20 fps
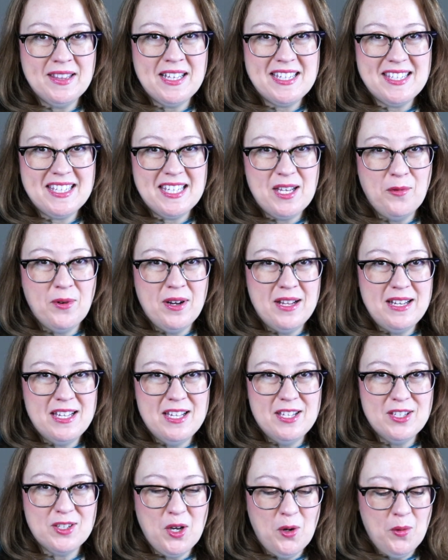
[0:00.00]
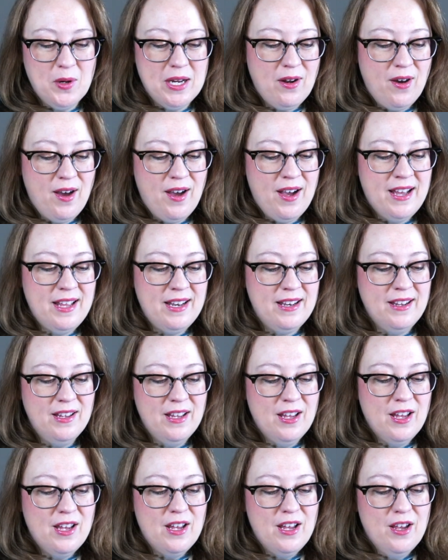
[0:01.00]
Let's see what is going on
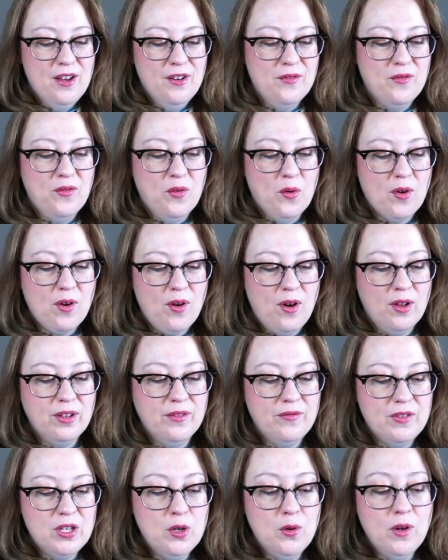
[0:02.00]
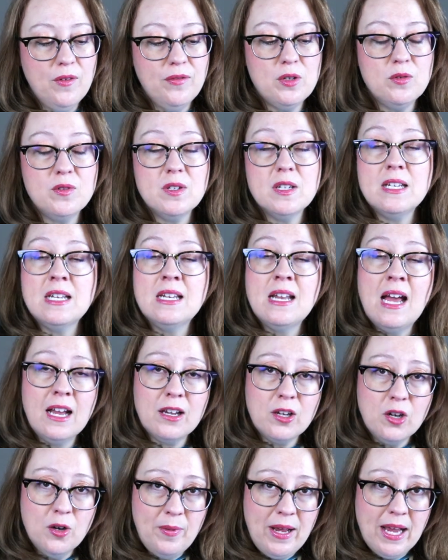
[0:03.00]
for all of you. If you did
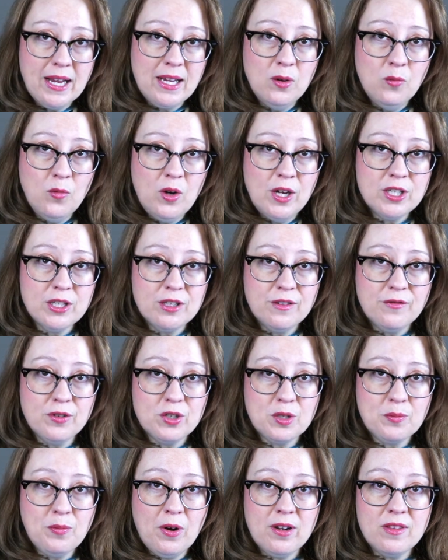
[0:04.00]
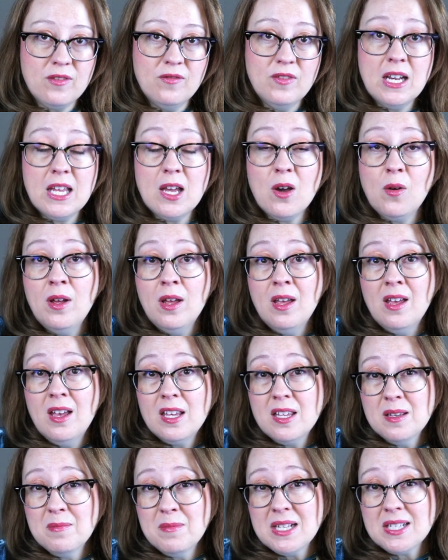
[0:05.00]
not go back and watch the first part of the video,
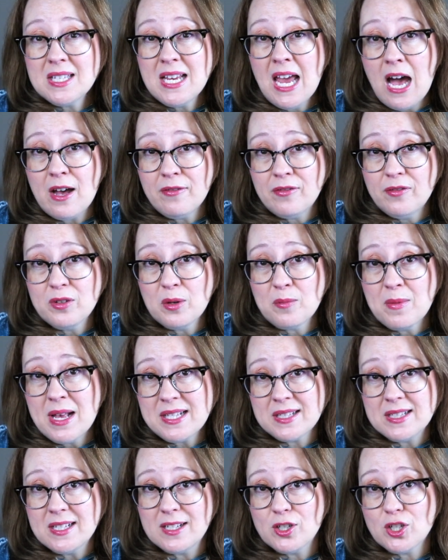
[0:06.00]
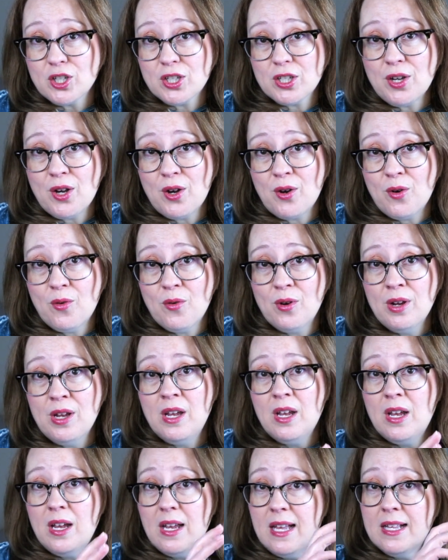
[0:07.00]
you missed half of your message. So
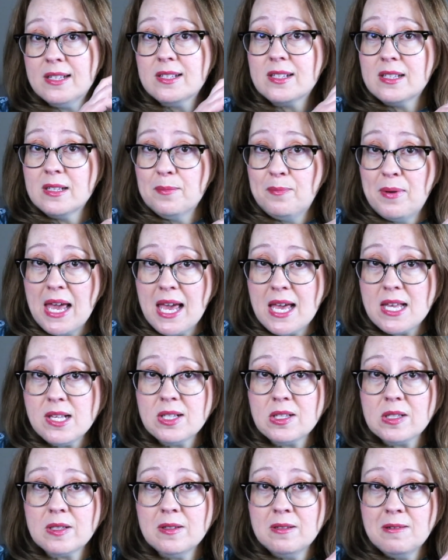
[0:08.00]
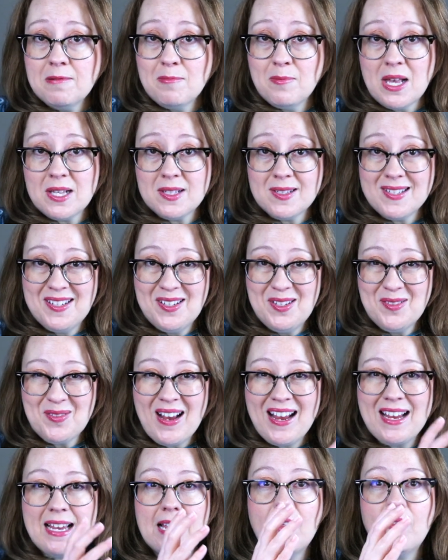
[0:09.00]
it's the base message,
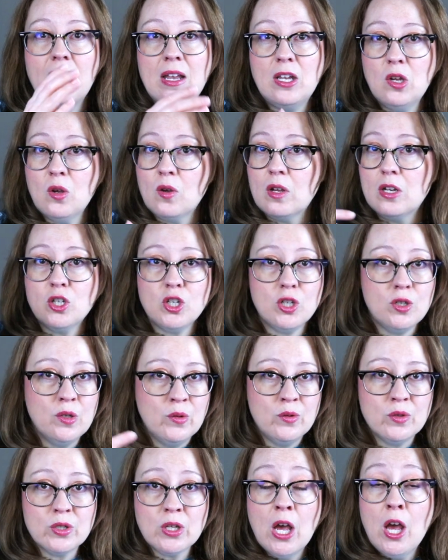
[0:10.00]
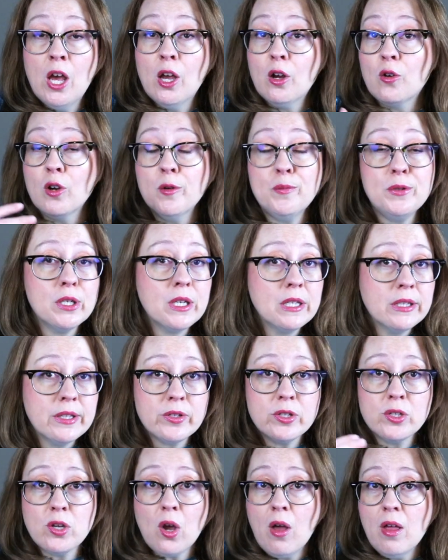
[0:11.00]
right? And then you can choose groups. You can
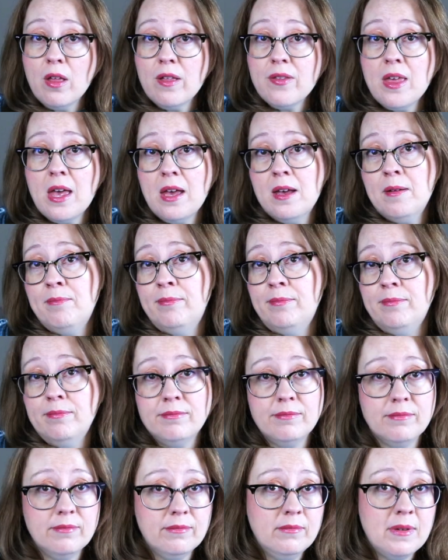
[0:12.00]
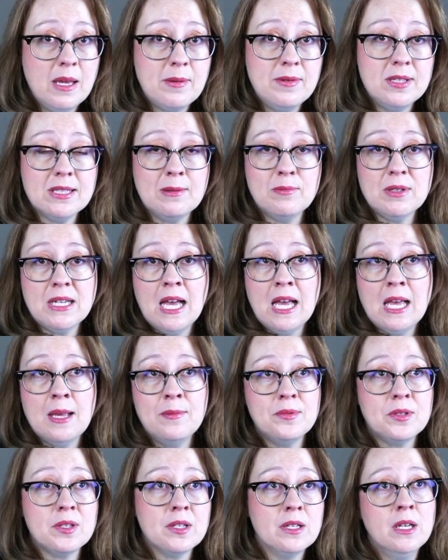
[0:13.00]
listen to all of them. Maybe
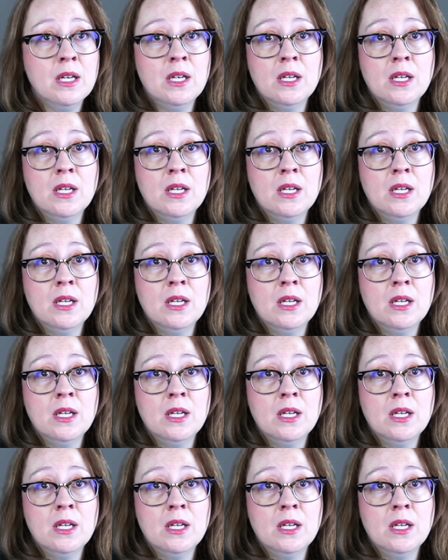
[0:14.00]
sometimes,